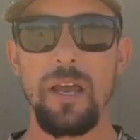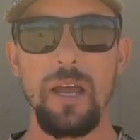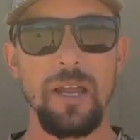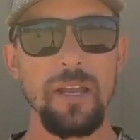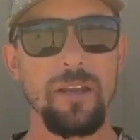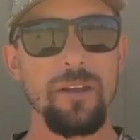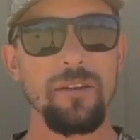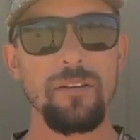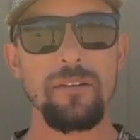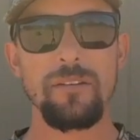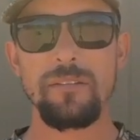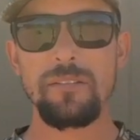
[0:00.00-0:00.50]
I
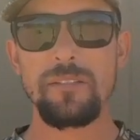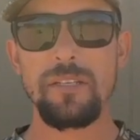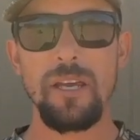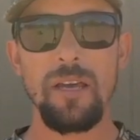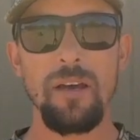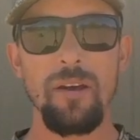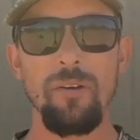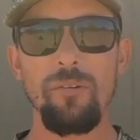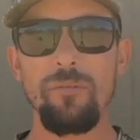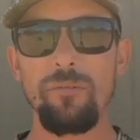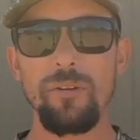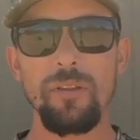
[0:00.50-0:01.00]
couldn't
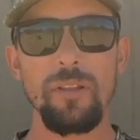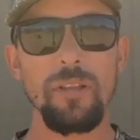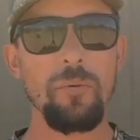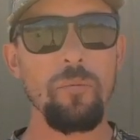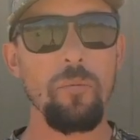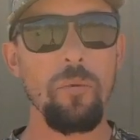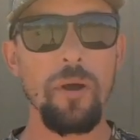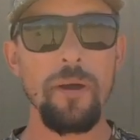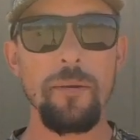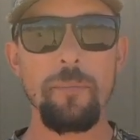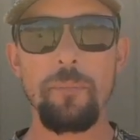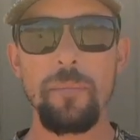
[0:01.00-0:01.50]
tell really
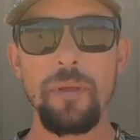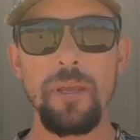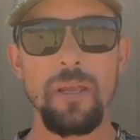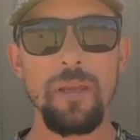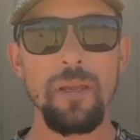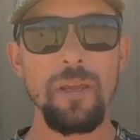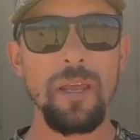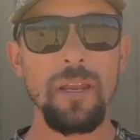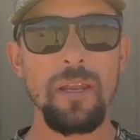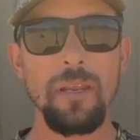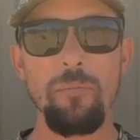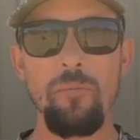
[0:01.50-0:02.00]
one
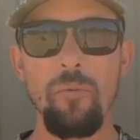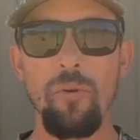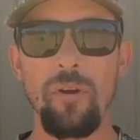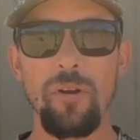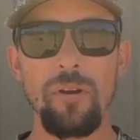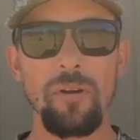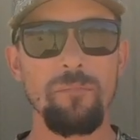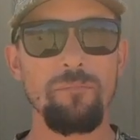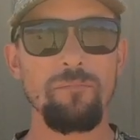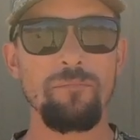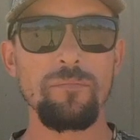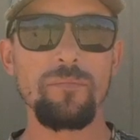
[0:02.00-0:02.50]
being any
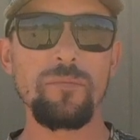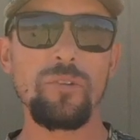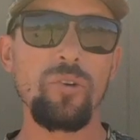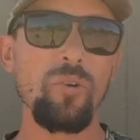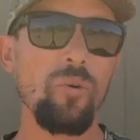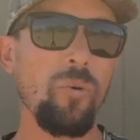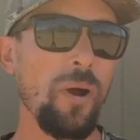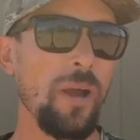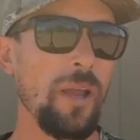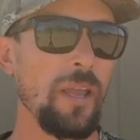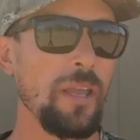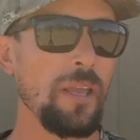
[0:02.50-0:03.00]
more
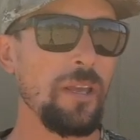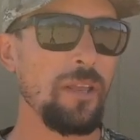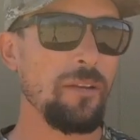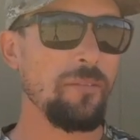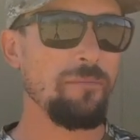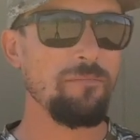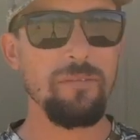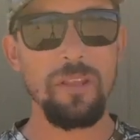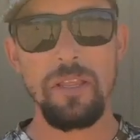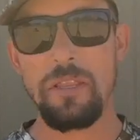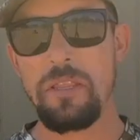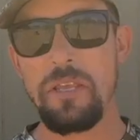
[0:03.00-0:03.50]
quiet
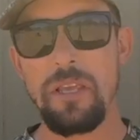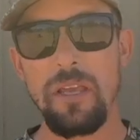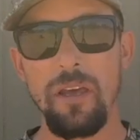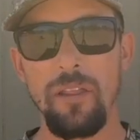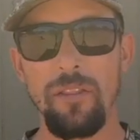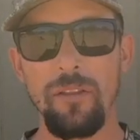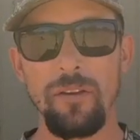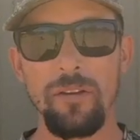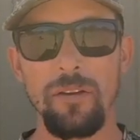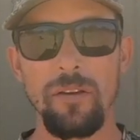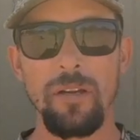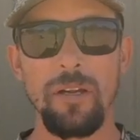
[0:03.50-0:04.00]
than the
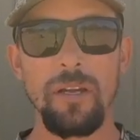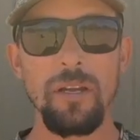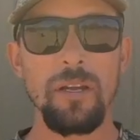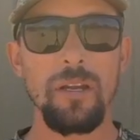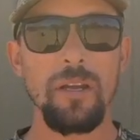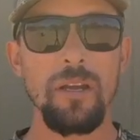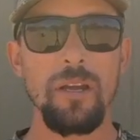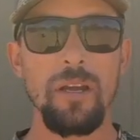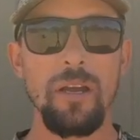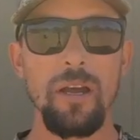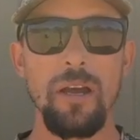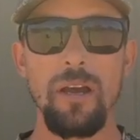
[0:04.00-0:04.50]
other.
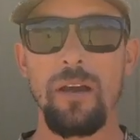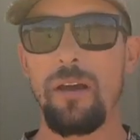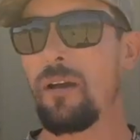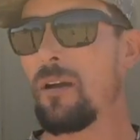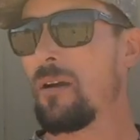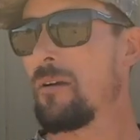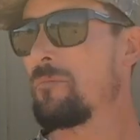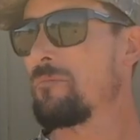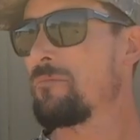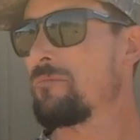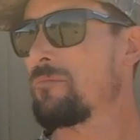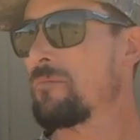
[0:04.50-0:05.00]

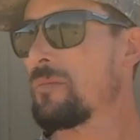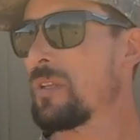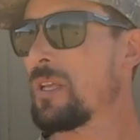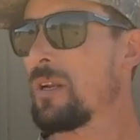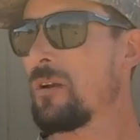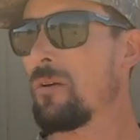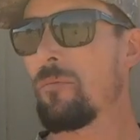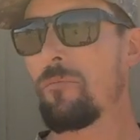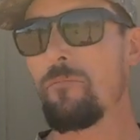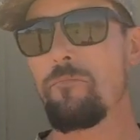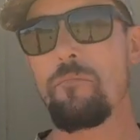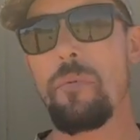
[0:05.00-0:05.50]
You
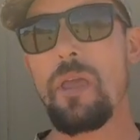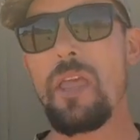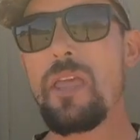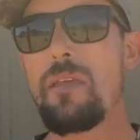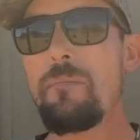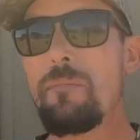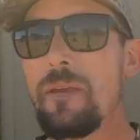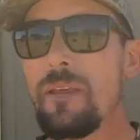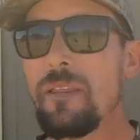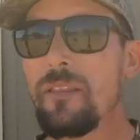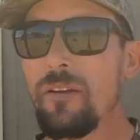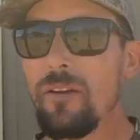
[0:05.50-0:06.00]
know,
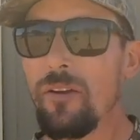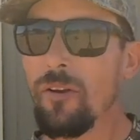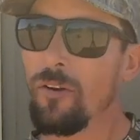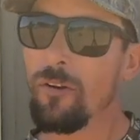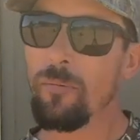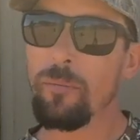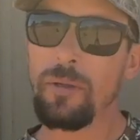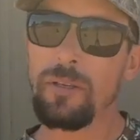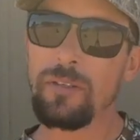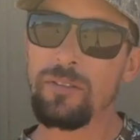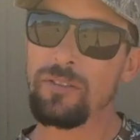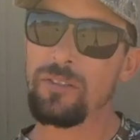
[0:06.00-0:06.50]
maybe the
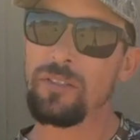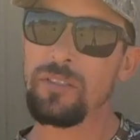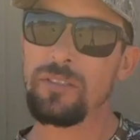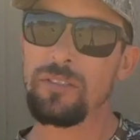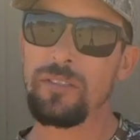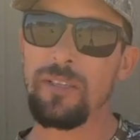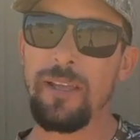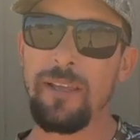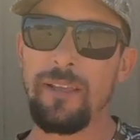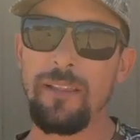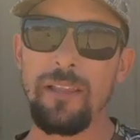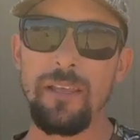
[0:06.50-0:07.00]
Urban just
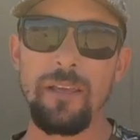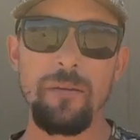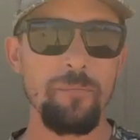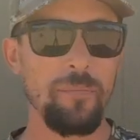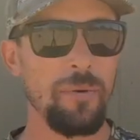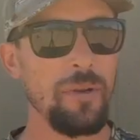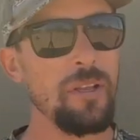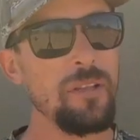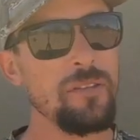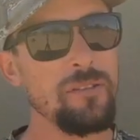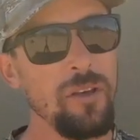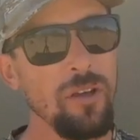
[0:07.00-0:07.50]
slightly,
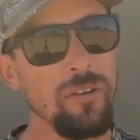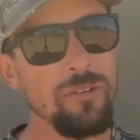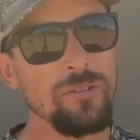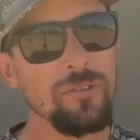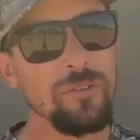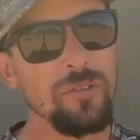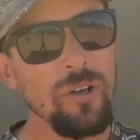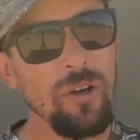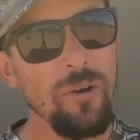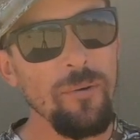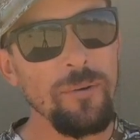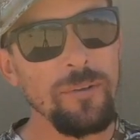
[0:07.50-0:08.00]
but it's
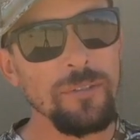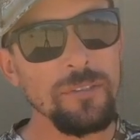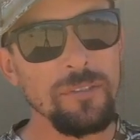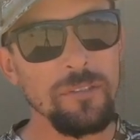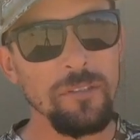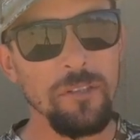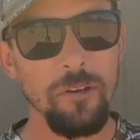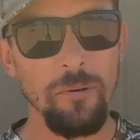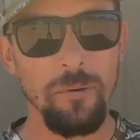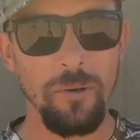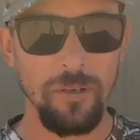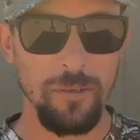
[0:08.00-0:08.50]
also going
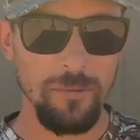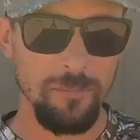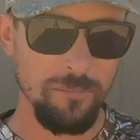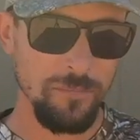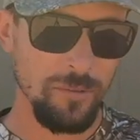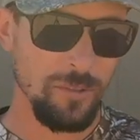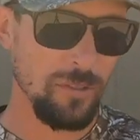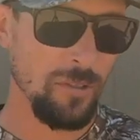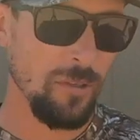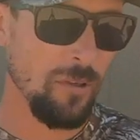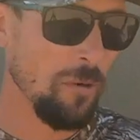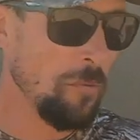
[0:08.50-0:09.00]
slower.
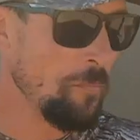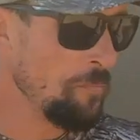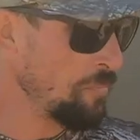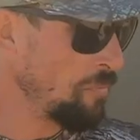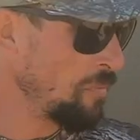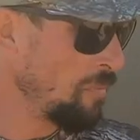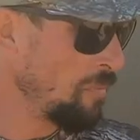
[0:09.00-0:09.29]
So,